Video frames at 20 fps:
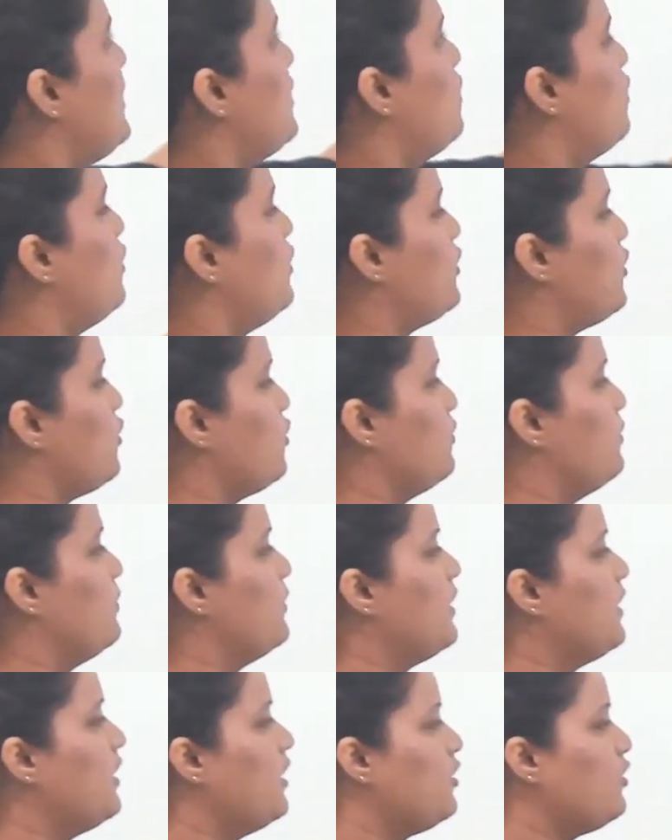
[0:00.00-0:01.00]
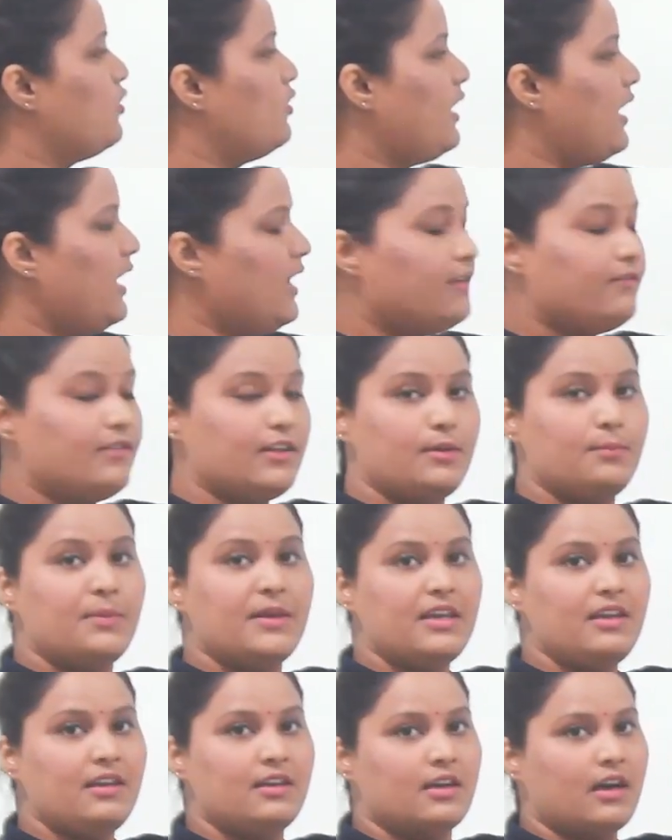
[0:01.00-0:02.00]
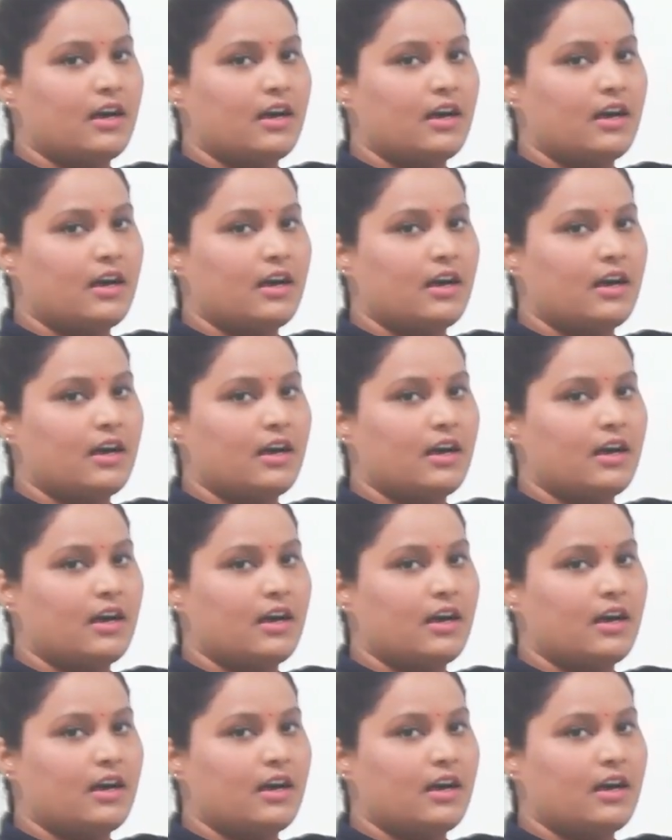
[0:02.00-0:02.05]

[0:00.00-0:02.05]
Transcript: whole cube. Your a will be